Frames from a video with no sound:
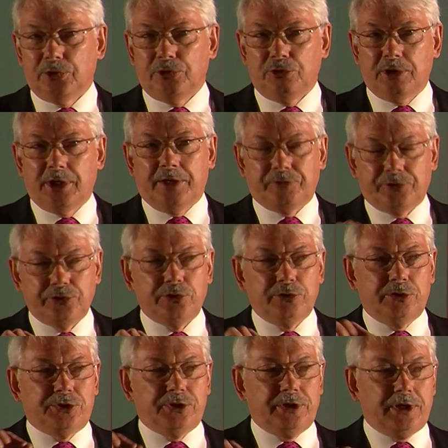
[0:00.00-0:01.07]
You have to
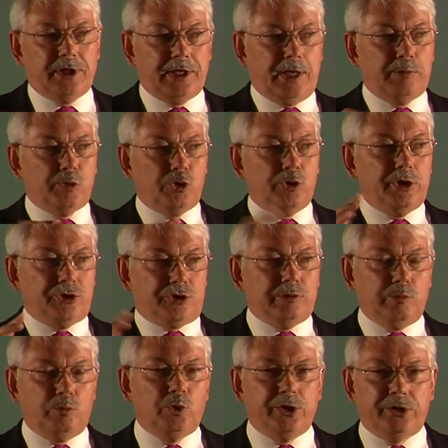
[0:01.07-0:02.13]
do it in
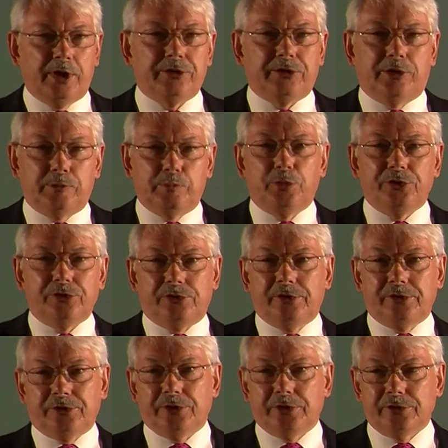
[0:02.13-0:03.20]
collaboration with other
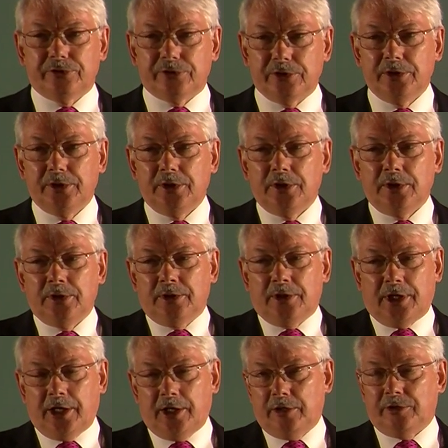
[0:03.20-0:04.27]
businesses
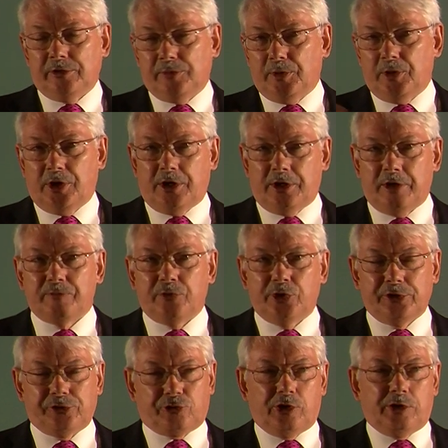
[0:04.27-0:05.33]
and uh, I'm
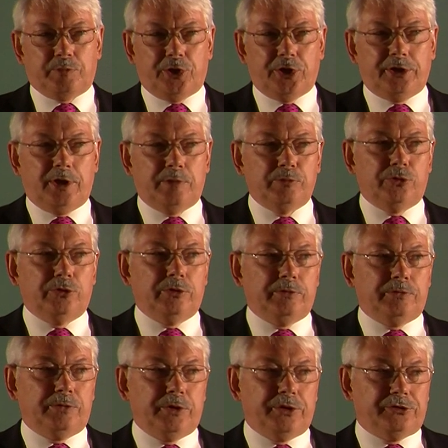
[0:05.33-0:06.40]
very struck by a number
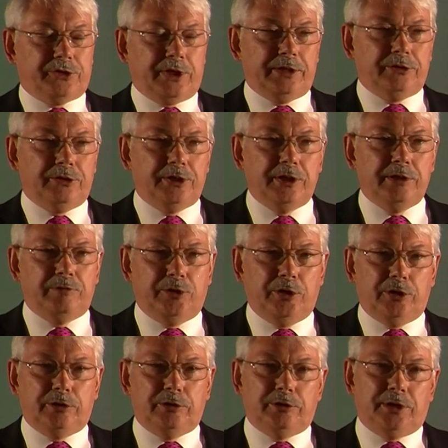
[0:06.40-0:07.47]
of uh,
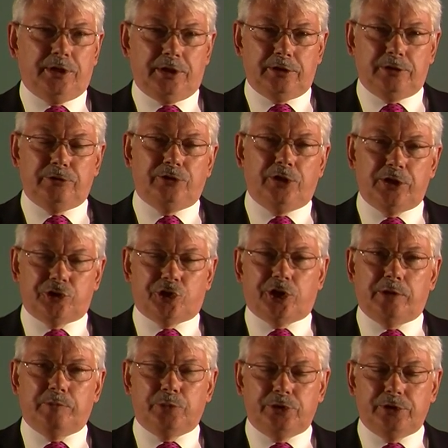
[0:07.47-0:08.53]
Scandinavian and Dutch
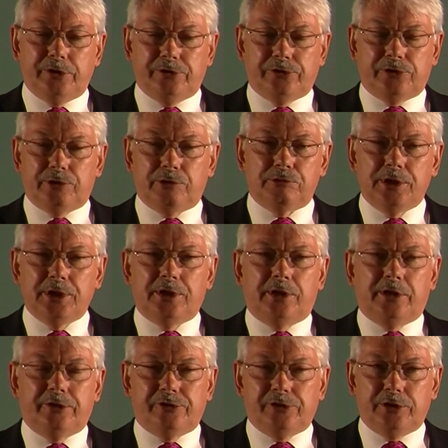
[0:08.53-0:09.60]
companies that are
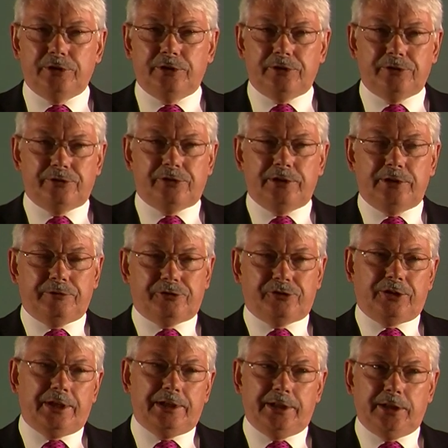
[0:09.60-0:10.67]
realizing that instead of
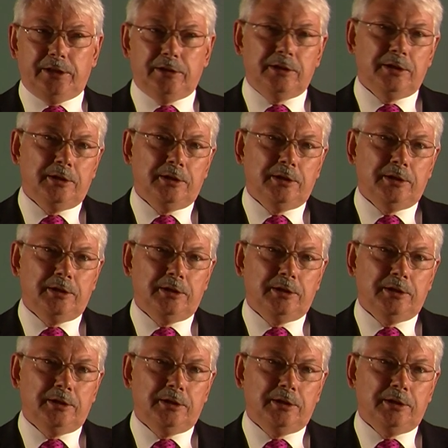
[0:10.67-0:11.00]
selling